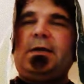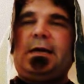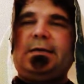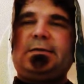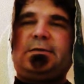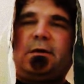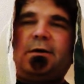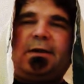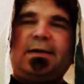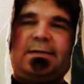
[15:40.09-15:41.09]
and
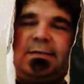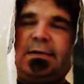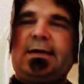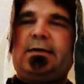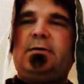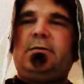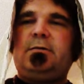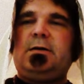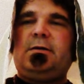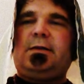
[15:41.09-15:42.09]
started that
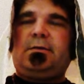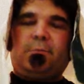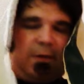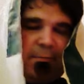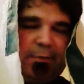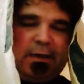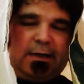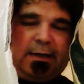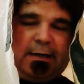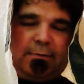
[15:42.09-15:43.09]
cycle that we've been
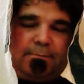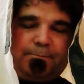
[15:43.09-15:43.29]
in.